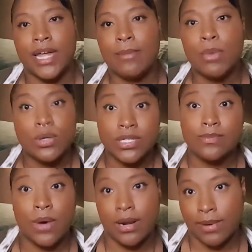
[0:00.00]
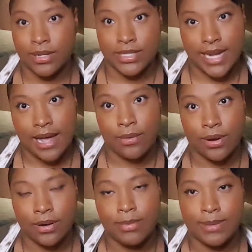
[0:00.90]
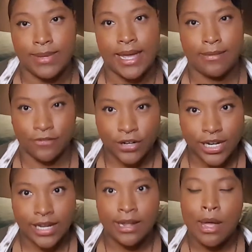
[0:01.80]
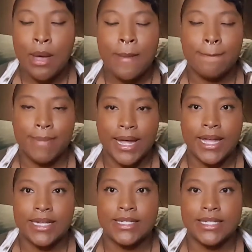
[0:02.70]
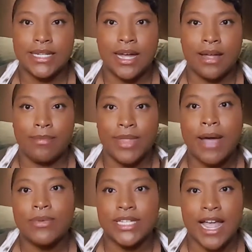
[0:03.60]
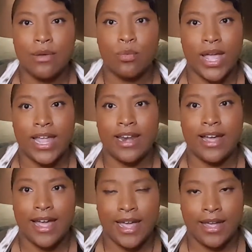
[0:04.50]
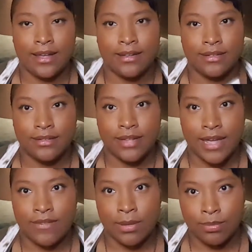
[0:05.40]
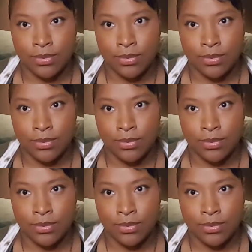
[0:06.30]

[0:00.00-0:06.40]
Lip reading: most water bottles now are BPA free, but that was kind of when I gave up